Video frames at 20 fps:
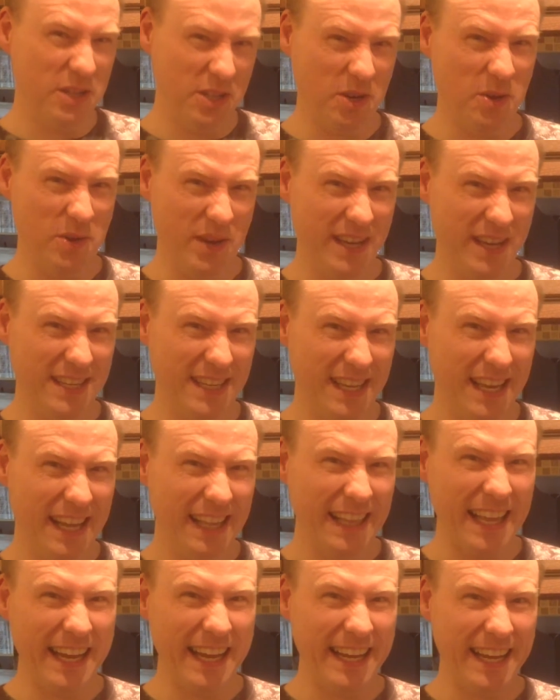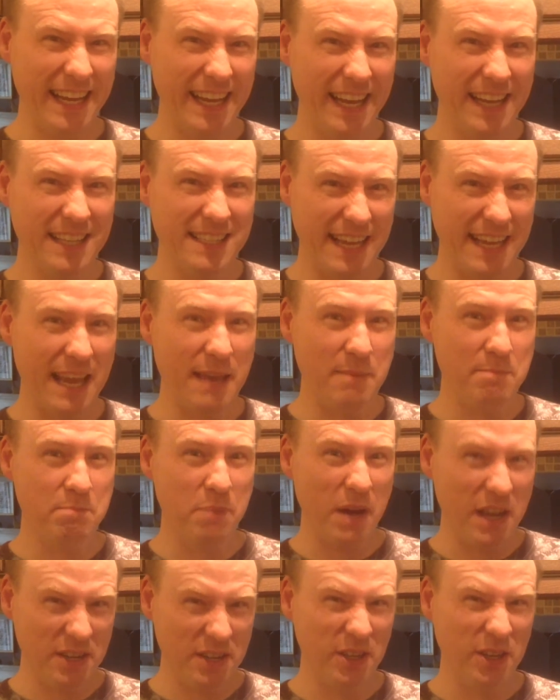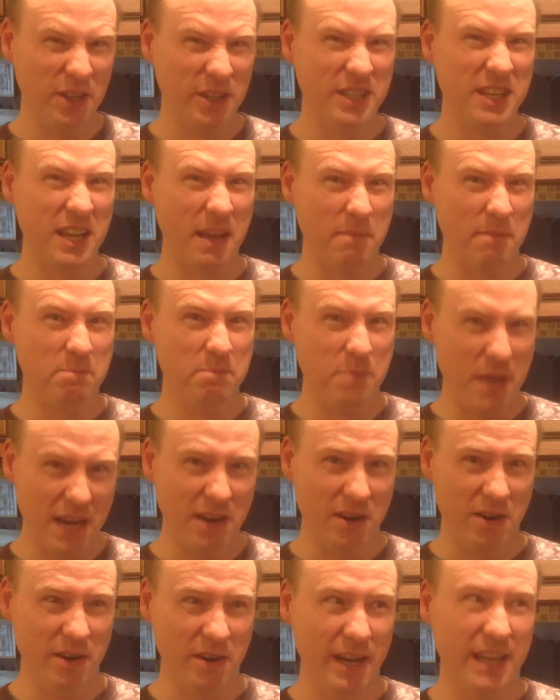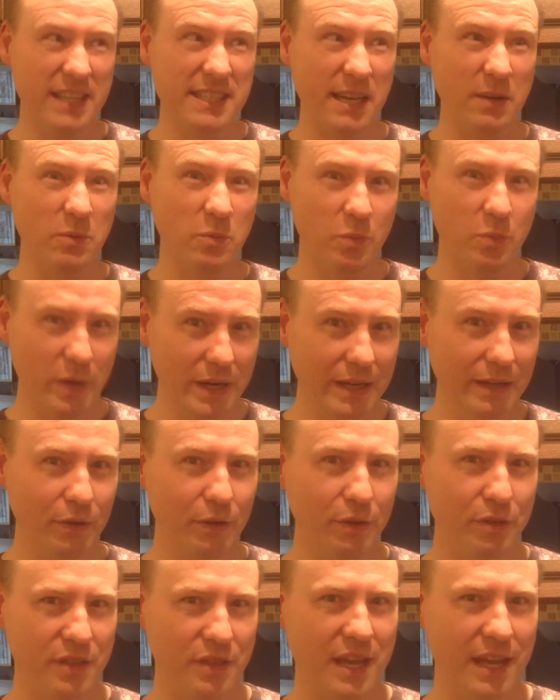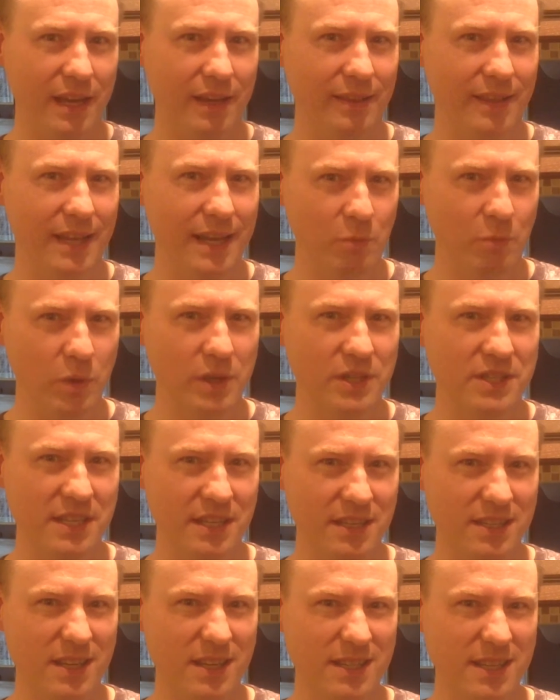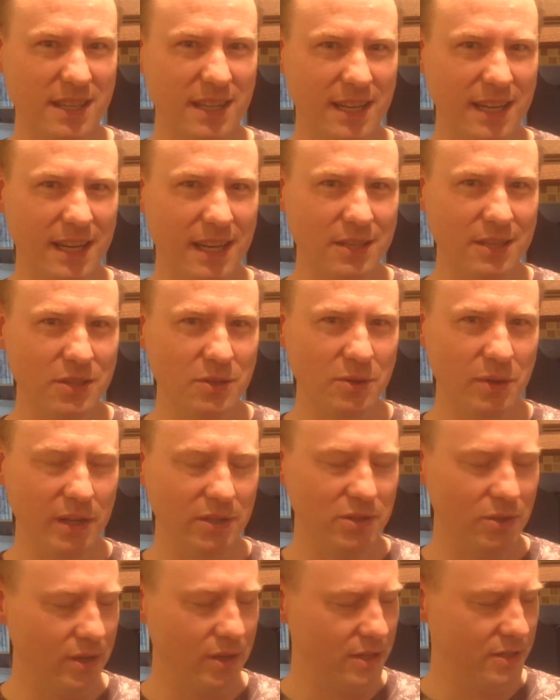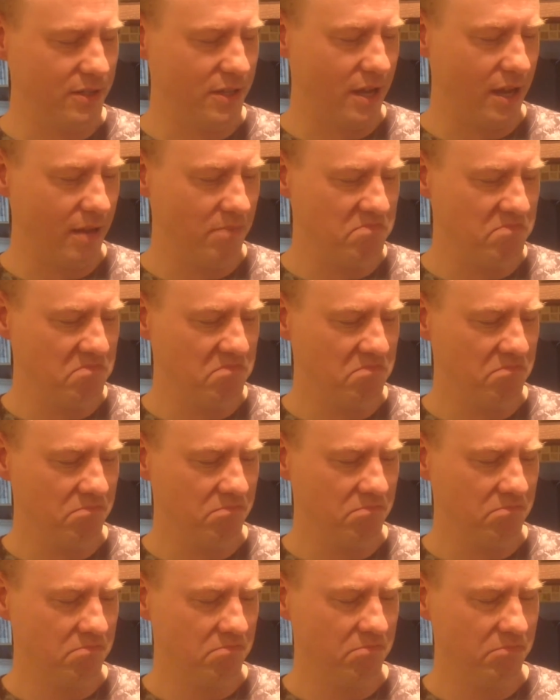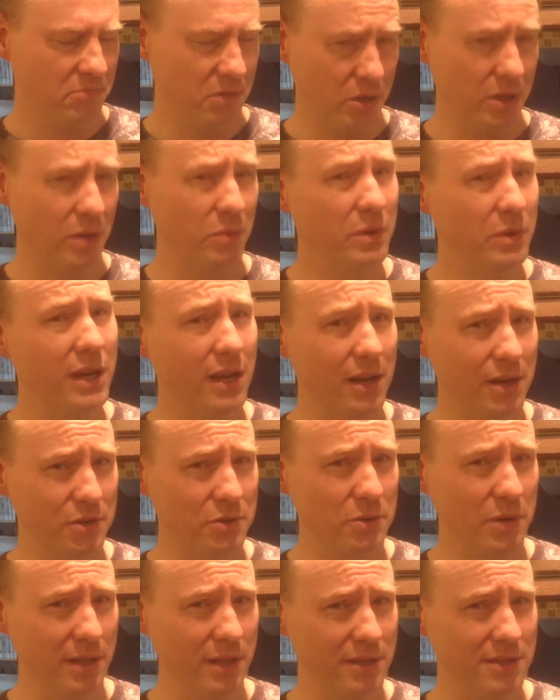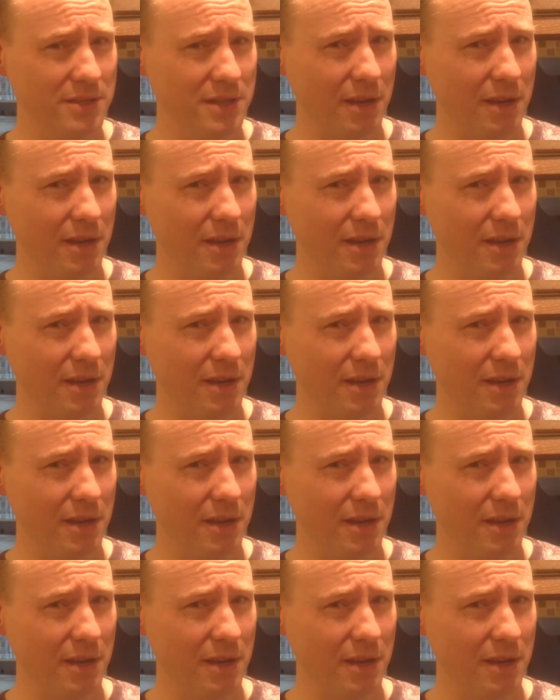to it. Like, it's a buttered beer. It's a real thing that once existed in history. So I just thought, okay, we got to try this